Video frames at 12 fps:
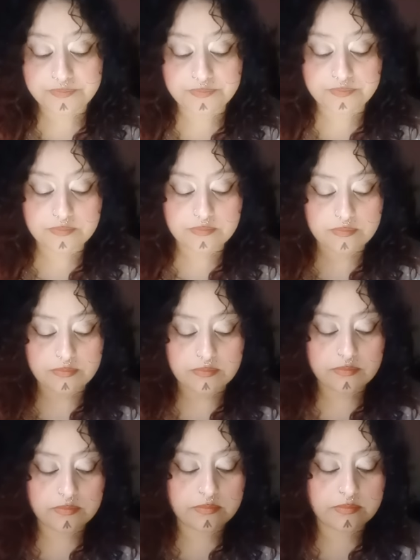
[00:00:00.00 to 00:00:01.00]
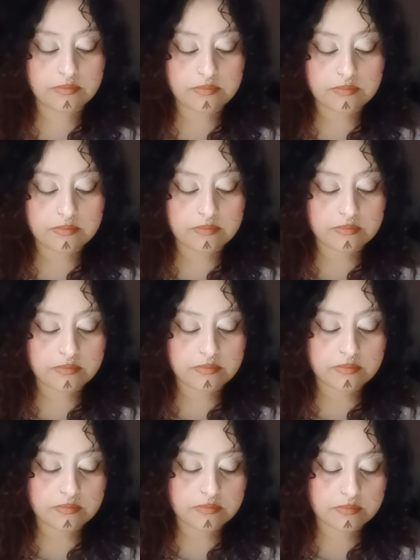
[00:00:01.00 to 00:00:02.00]

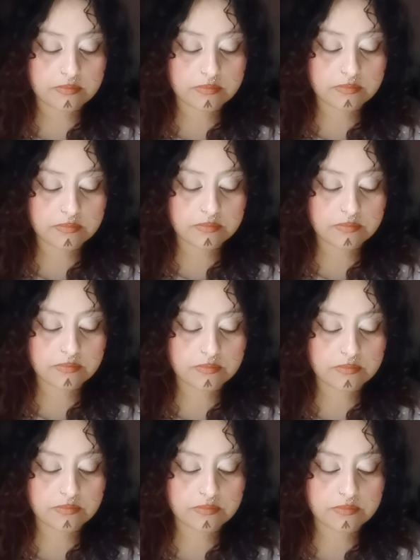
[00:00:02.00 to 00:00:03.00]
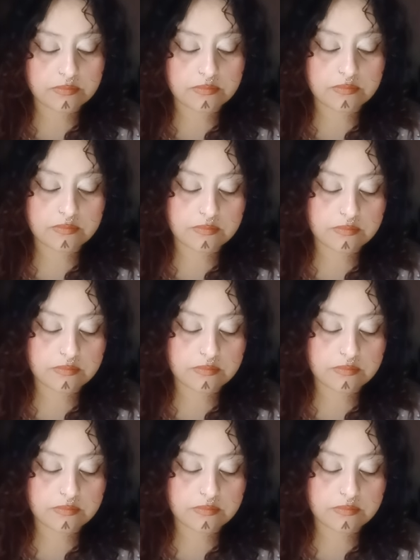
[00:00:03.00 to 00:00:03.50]
No one is speaking in this clip.